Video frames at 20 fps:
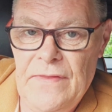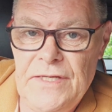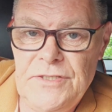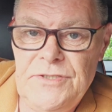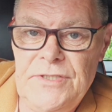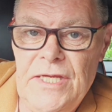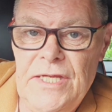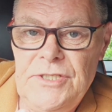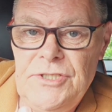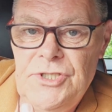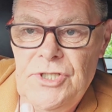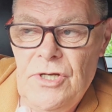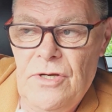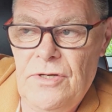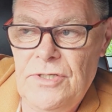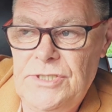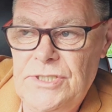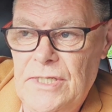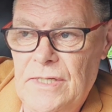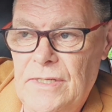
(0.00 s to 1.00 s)
and that's their
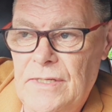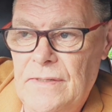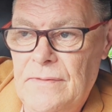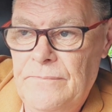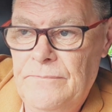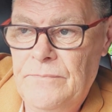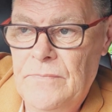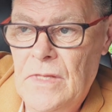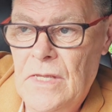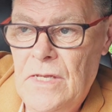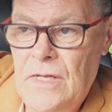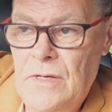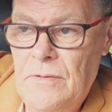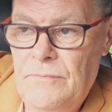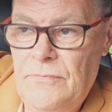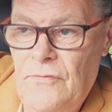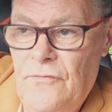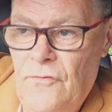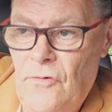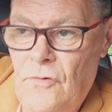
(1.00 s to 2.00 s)
charging
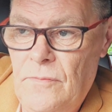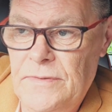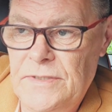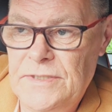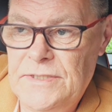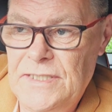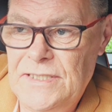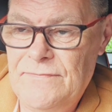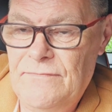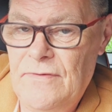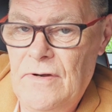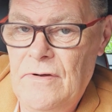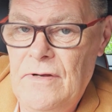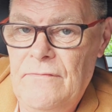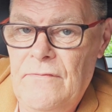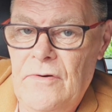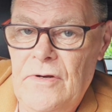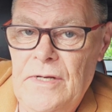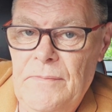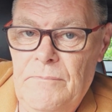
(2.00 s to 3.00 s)
performance is
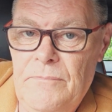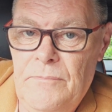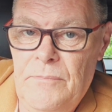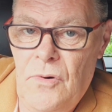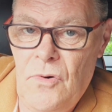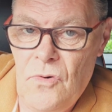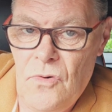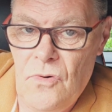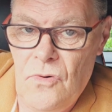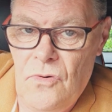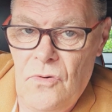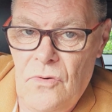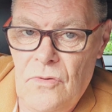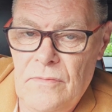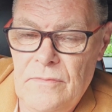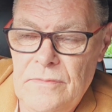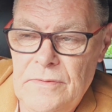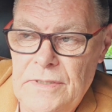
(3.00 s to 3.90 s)
very, very poor.